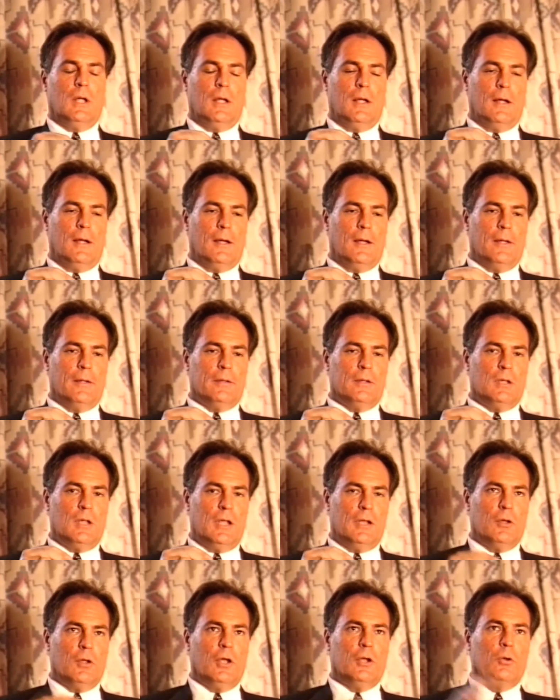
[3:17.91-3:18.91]
uh,
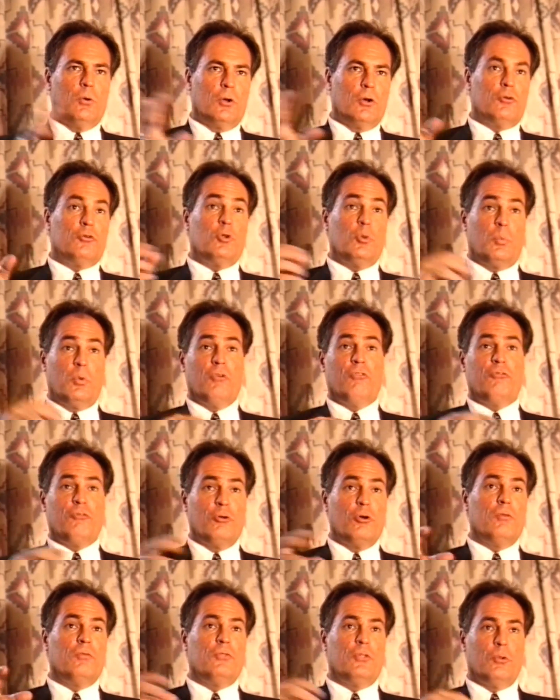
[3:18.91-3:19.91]
in, in order to
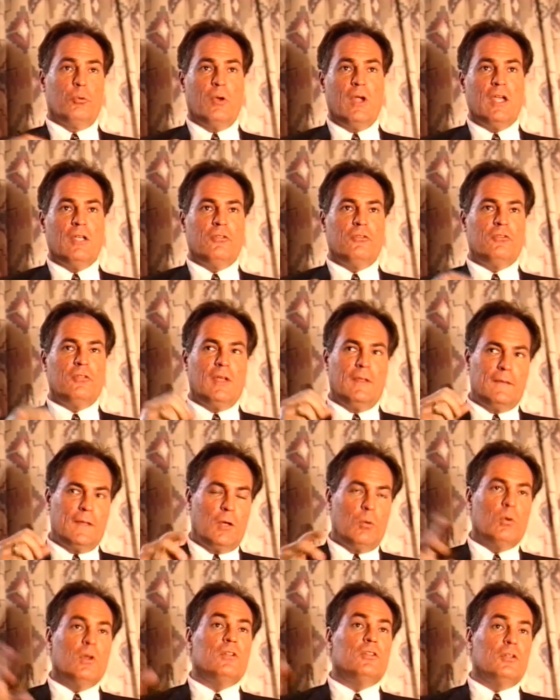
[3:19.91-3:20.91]
preserve the race, and they
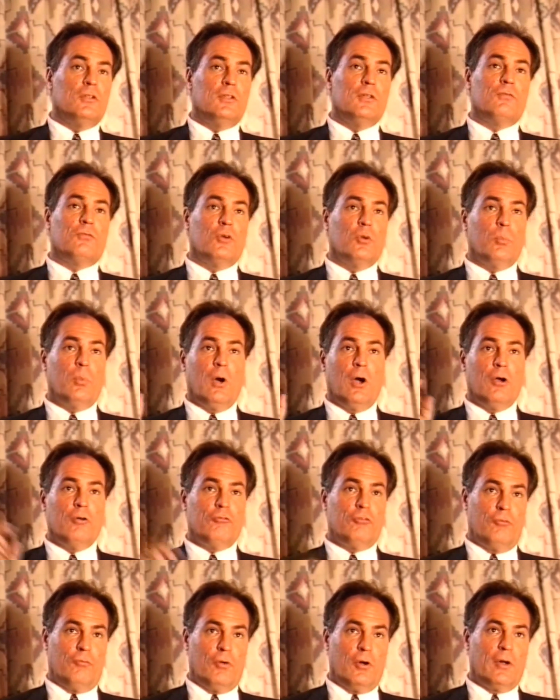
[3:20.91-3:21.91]
went to different
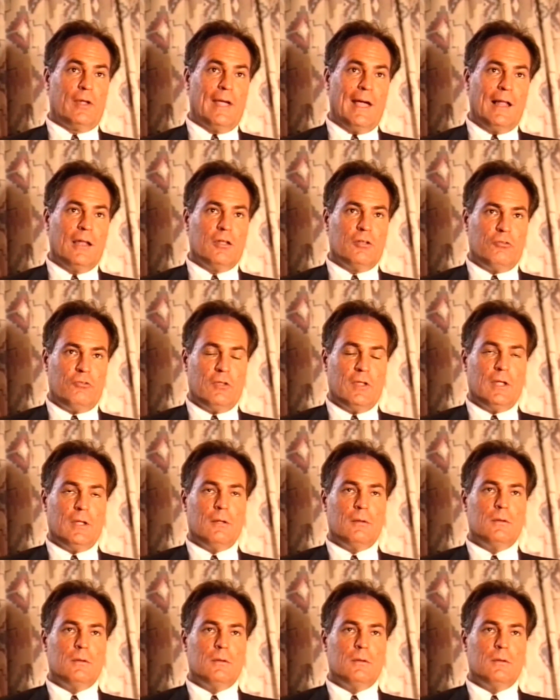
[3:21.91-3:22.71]
parts of our galaxy.